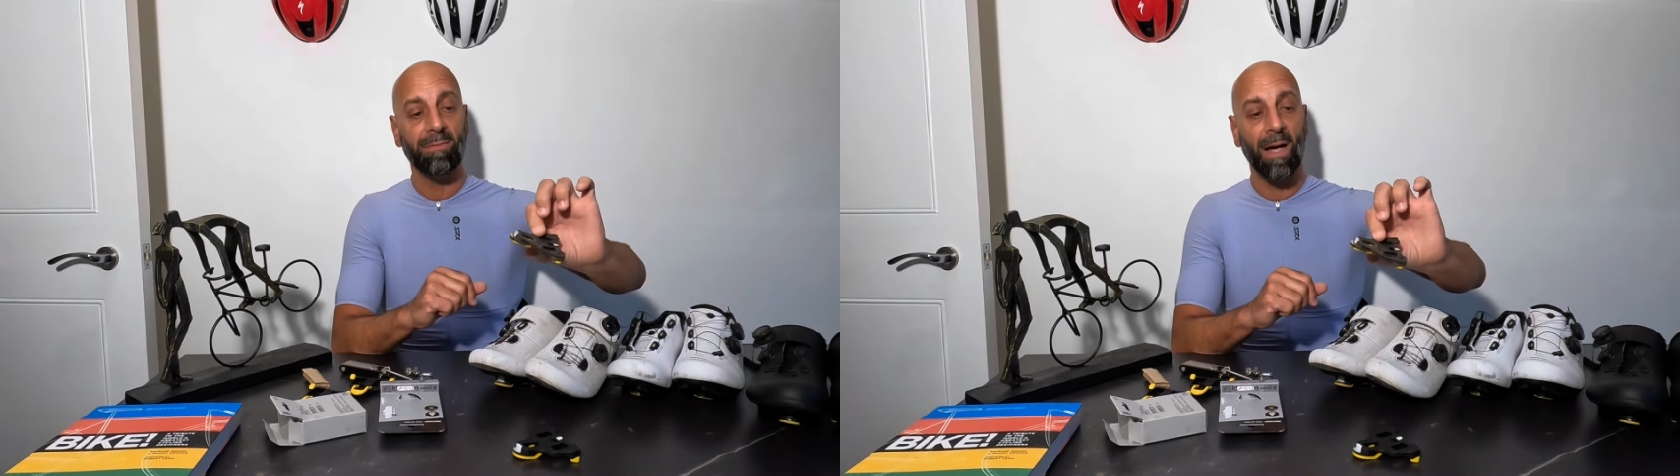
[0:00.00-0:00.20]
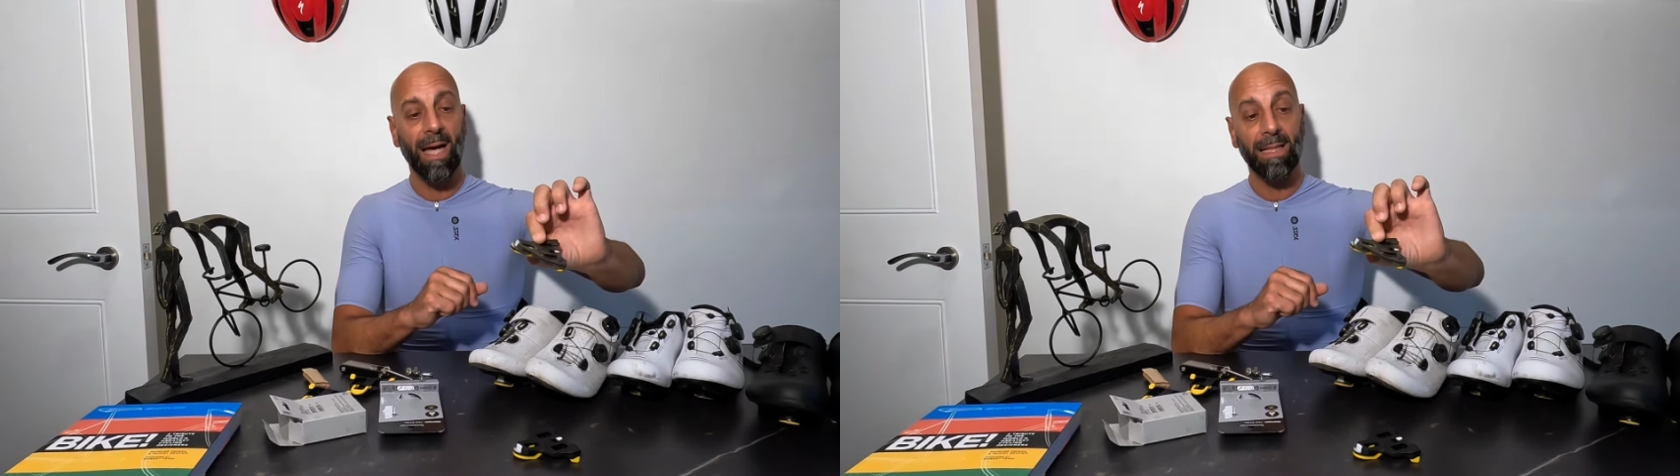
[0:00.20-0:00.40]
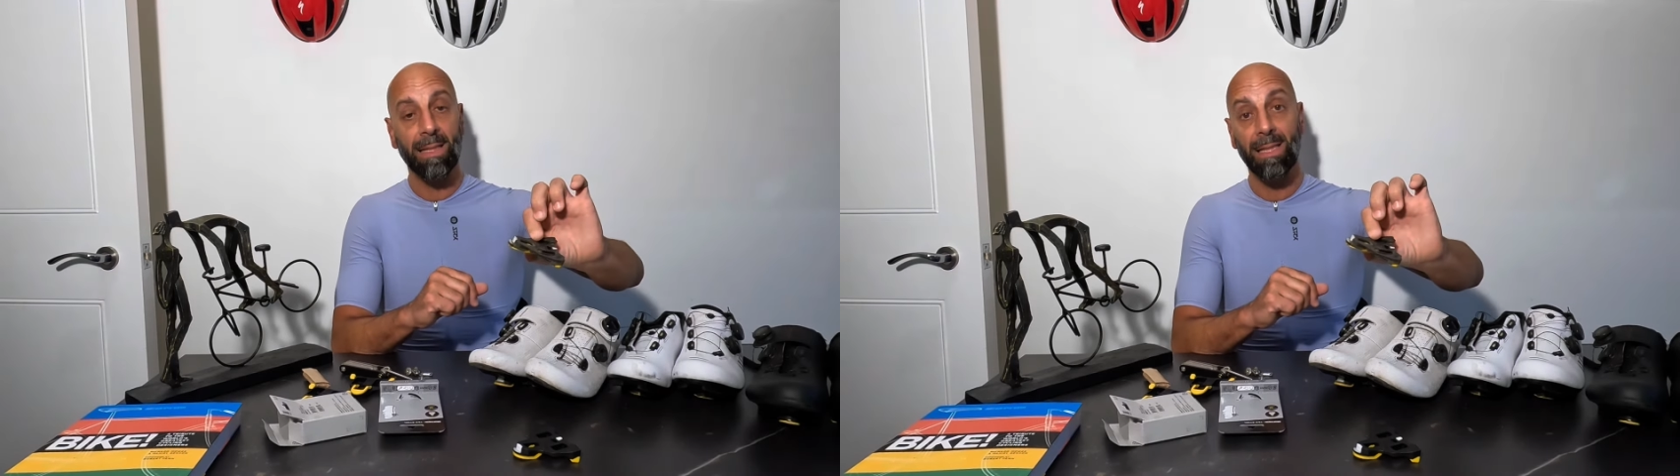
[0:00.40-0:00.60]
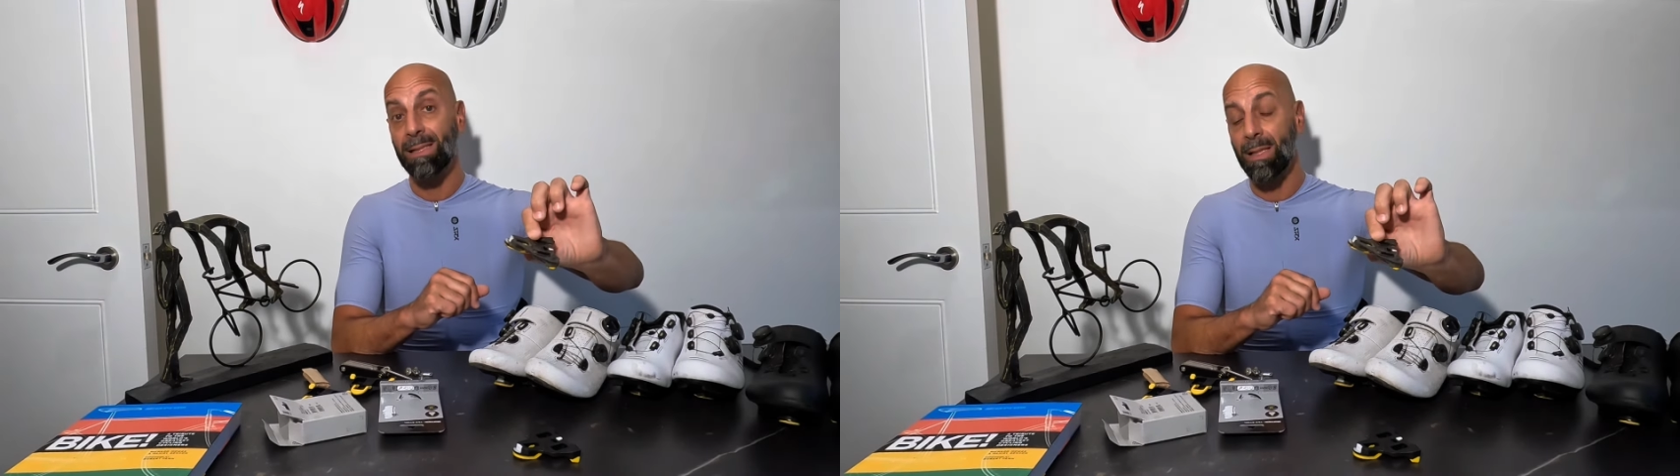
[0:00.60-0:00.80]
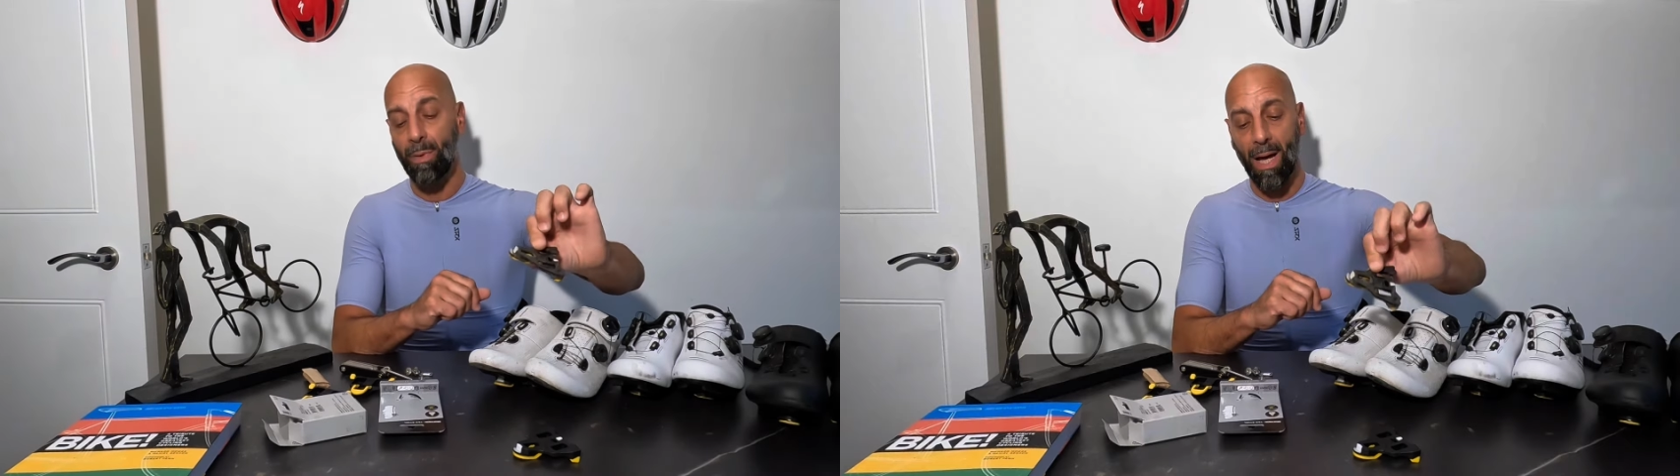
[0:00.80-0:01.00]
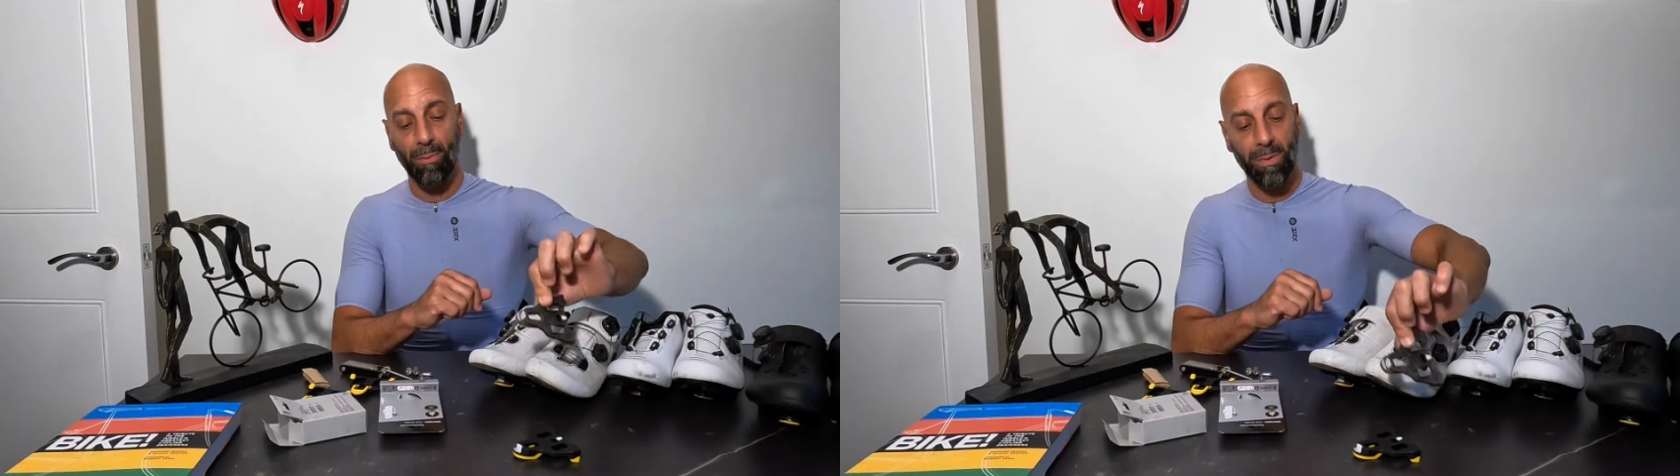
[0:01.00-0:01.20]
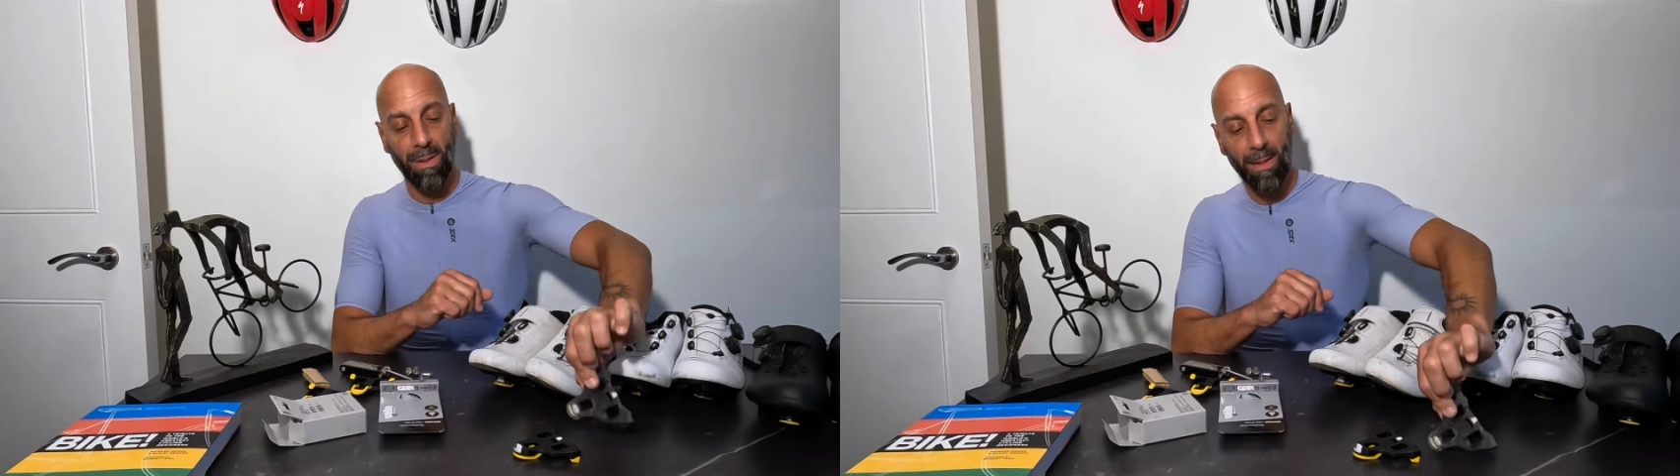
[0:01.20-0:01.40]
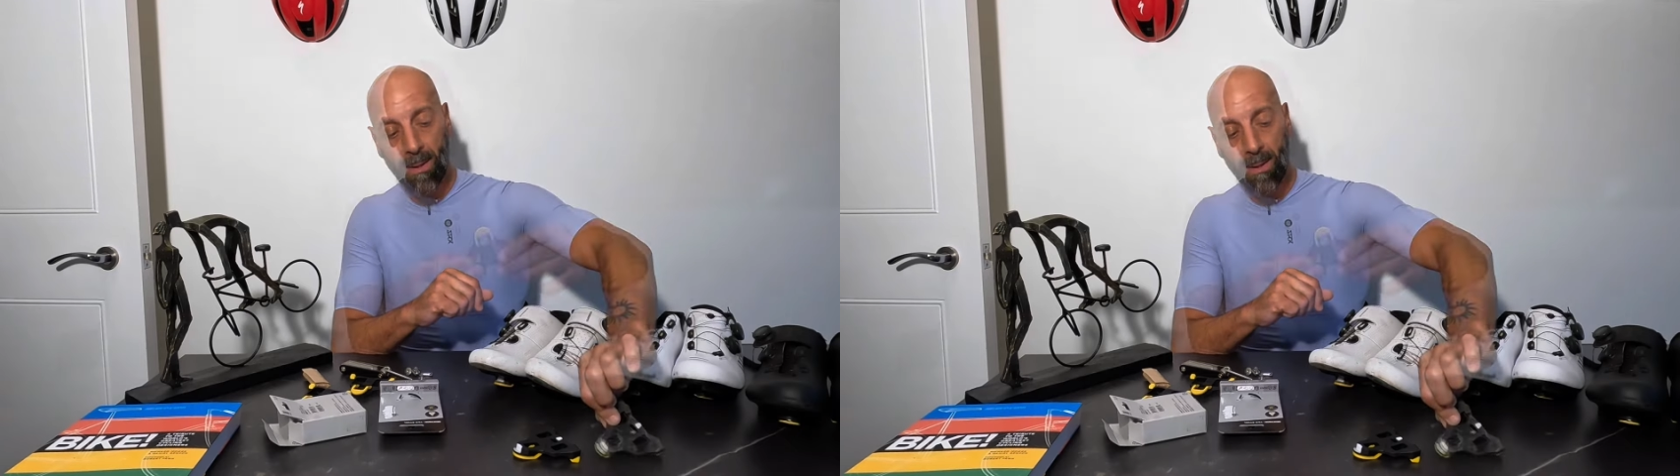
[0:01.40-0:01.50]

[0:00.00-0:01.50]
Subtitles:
if I had hit the ground.